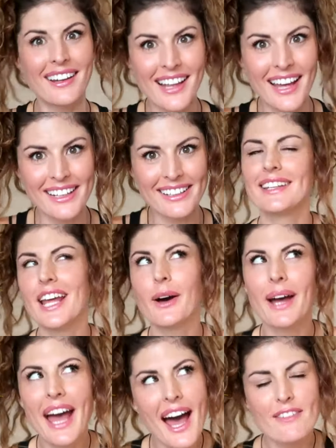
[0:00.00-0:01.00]
a light. Now
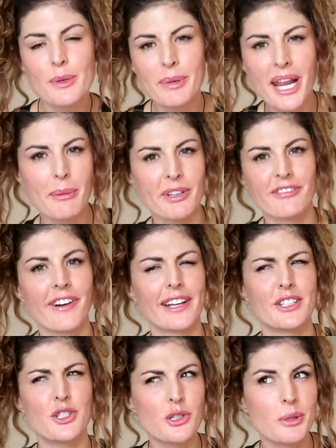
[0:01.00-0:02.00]
I haven't been able to
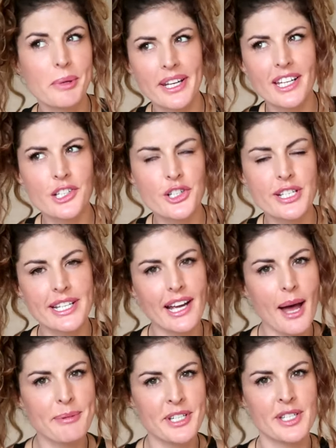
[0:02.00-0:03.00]
find too many interesting
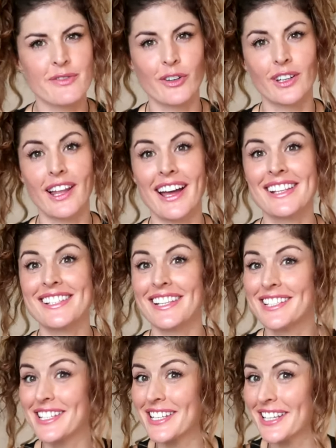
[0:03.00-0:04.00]
options for lights
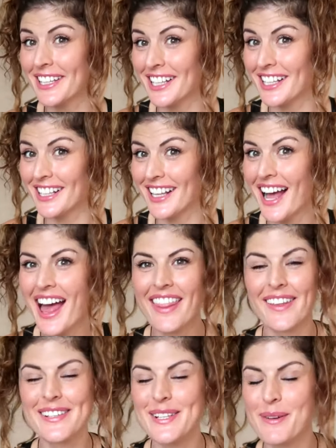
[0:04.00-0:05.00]
until
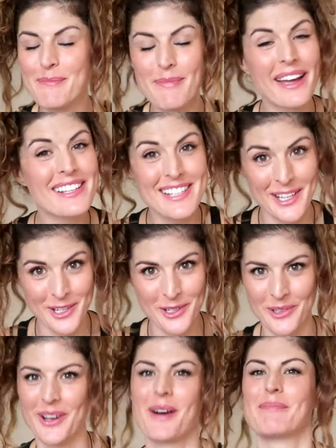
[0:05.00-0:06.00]
this amazing
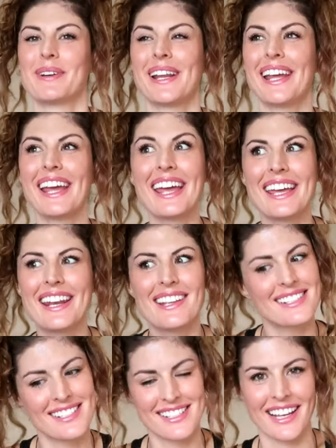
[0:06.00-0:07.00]
new company in
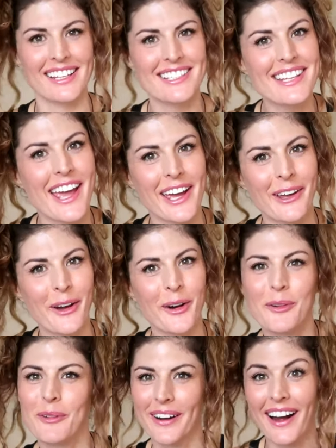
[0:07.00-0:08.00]
San
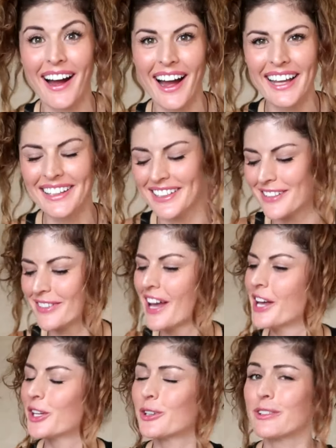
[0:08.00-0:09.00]
Diego, where I live,
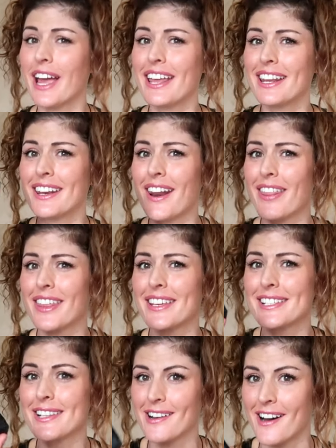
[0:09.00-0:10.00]
created
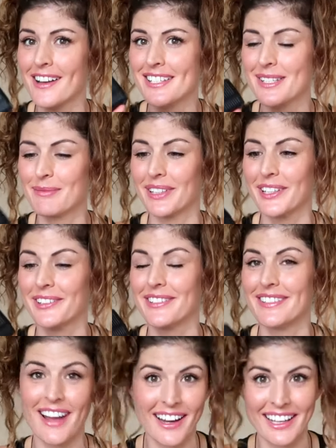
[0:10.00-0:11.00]
this awesome little
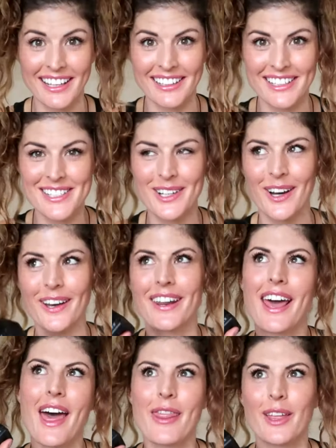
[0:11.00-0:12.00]
nugget. It's
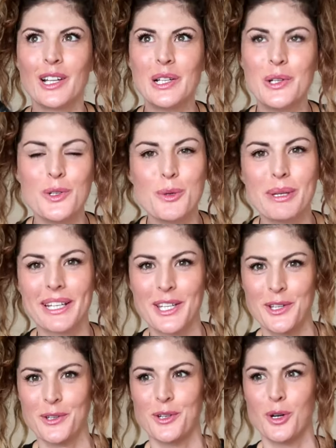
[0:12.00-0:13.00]
called the
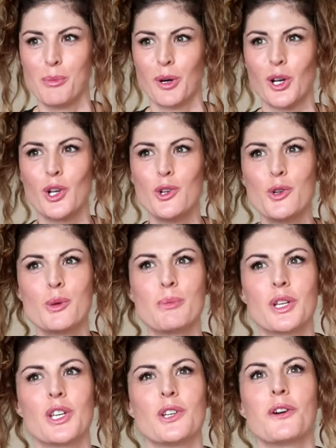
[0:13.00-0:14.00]
LumaCube or
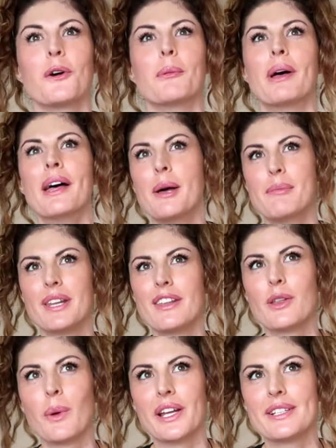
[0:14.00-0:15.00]
LumeCube, but
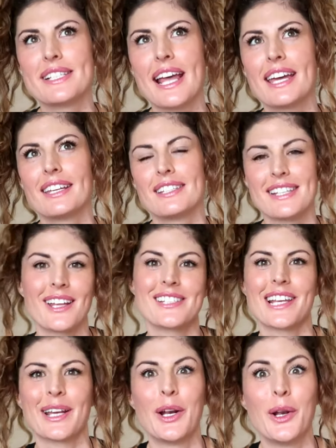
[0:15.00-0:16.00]
either way you say it, it sounds like